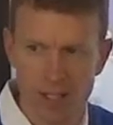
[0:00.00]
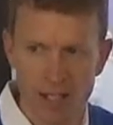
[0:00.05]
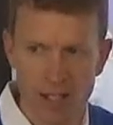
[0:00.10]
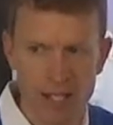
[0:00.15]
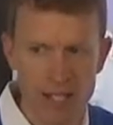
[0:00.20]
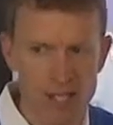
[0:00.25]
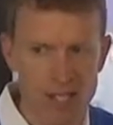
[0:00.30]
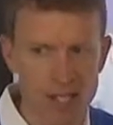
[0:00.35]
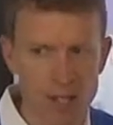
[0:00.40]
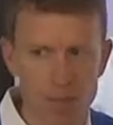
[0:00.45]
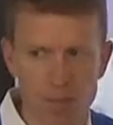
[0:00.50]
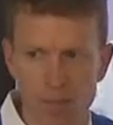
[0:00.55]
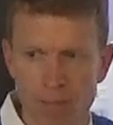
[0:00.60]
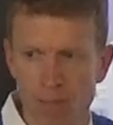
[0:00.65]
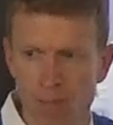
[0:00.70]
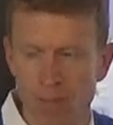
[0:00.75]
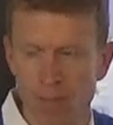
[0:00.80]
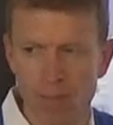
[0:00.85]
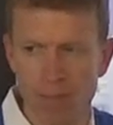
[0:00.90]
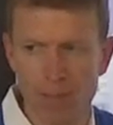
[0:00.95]
That's
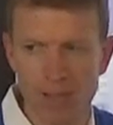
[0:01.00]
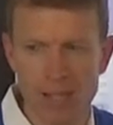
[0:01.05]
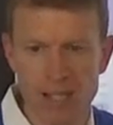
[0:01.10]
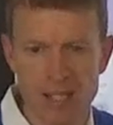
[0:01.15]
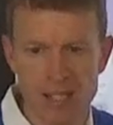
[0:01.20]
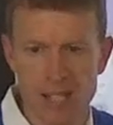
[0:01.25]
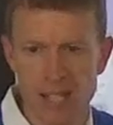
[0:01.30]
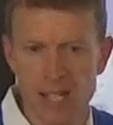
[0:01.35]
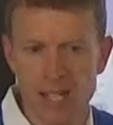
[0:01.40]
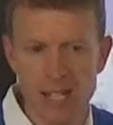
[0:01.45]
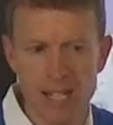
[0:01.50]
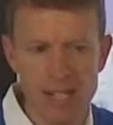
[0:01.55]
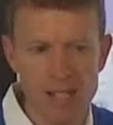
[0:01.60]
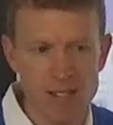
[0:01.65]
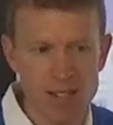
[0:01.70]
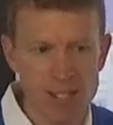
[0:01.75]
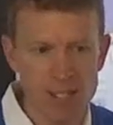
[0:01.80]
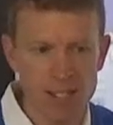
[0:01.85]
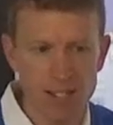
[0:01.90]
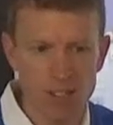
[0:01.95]
the
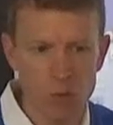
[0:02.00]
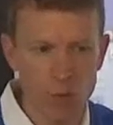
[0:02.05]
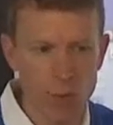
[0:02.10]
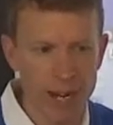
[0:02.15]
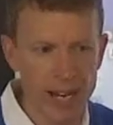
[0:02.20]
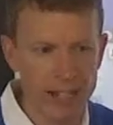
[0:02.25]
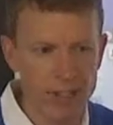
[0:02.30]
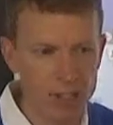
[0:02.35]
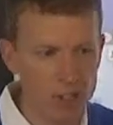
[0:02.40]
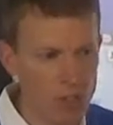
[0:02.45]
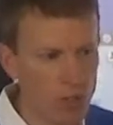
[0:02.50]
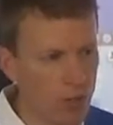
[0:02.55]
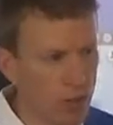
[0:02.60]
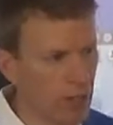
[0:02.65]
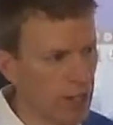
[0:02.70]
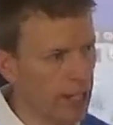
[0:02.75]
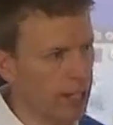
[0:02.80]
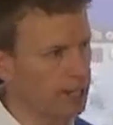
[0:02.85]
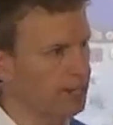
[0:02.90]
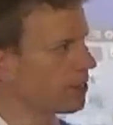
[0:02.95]
easiest way to do
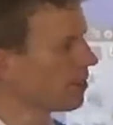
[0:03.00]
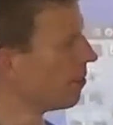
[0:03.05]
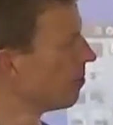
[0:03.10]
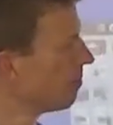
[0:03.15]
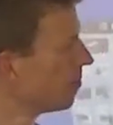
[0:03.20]
this.